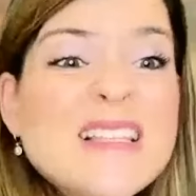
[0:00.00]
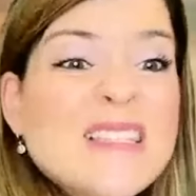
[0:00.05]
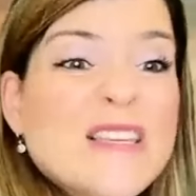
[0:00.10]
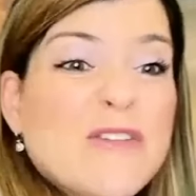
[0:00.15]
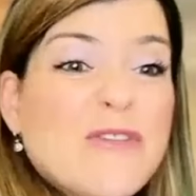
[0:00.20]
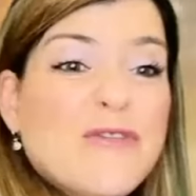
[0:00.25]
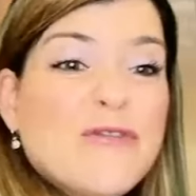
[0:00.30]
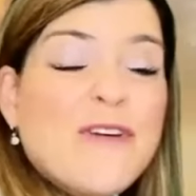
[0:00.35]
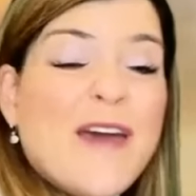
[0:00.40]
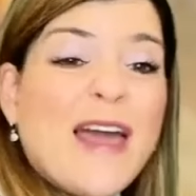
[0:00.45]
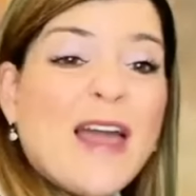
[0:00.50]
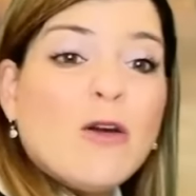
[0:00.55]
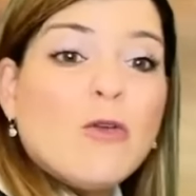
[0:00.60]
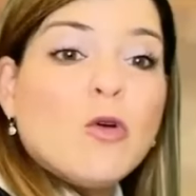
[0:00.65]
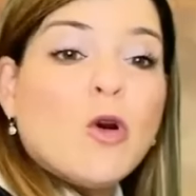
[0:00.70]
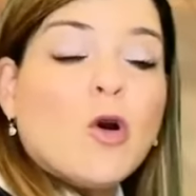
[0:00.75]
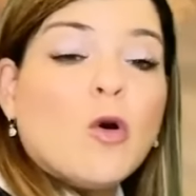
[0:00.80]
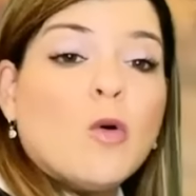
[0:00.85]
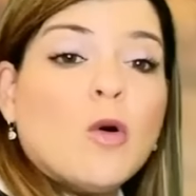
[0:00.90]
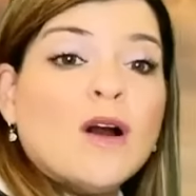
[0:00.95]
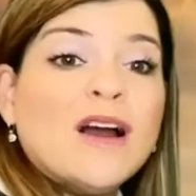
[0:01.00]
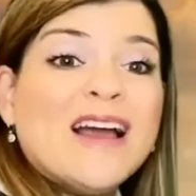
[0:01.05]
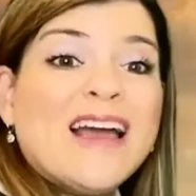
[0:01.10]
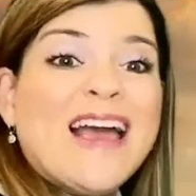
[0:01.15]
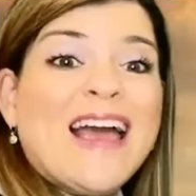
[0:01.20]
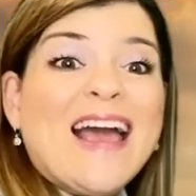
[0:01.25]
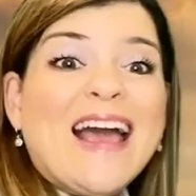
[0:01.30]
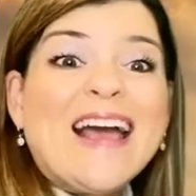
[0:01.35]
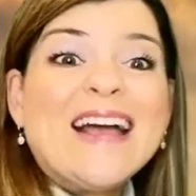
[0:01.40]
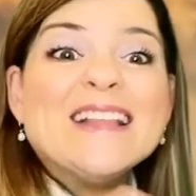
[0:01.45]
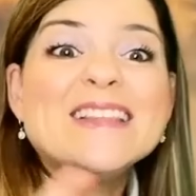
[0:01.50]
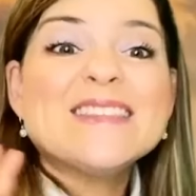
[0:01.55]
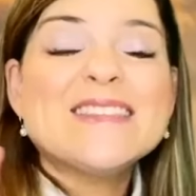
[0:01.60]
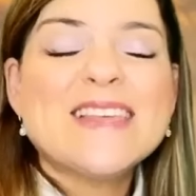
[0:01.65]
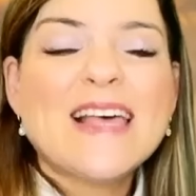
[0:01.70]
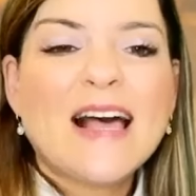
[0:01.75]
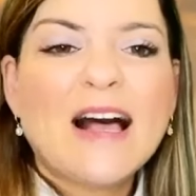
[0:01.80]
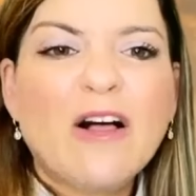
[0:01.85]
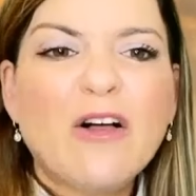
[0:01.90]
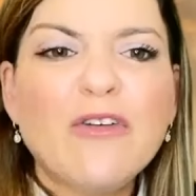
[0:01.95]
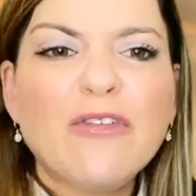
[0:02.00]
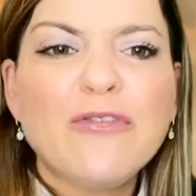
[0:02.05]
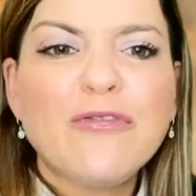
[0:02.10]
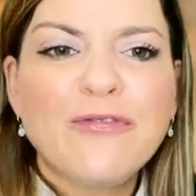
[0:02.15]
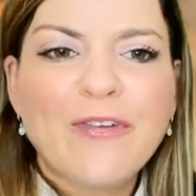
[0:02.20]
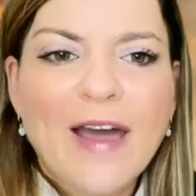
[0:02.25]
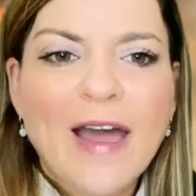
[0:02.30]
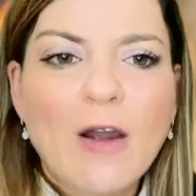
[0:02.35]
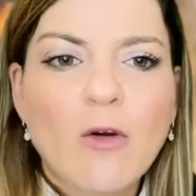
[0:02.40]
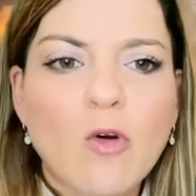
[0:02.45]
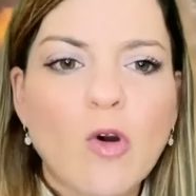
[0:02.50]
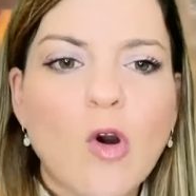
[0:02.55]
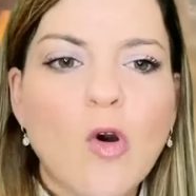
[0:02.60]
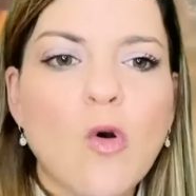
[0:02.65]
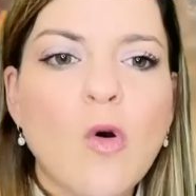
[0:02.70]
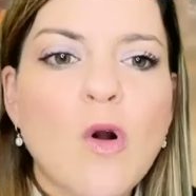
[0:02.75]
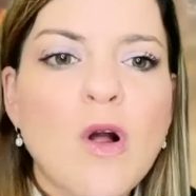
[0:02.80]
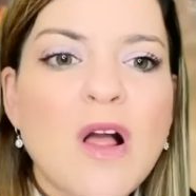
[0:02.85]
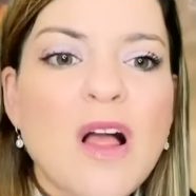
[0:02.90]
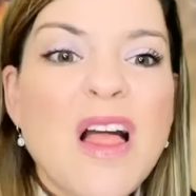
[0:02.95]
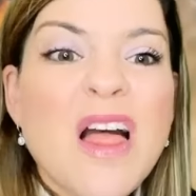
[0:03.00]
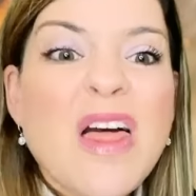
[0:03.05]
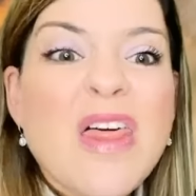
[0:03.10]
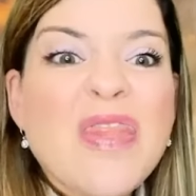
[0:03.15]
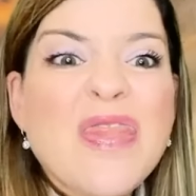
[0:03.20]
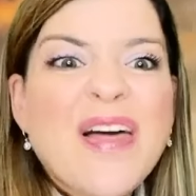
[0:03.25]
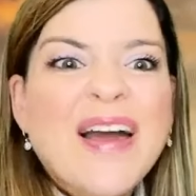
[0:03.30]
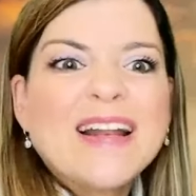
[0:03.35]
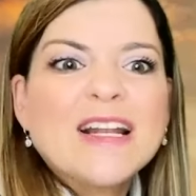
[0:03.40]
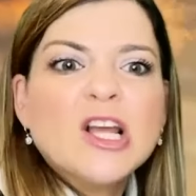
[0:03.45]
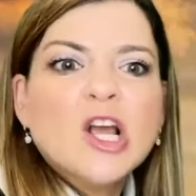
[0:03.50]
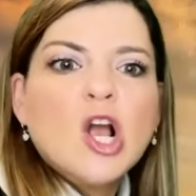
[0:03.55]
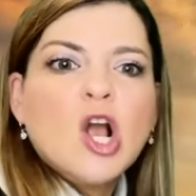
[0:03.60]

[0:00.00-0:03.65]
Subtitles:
to Pharaoh, and tell Pharaoh that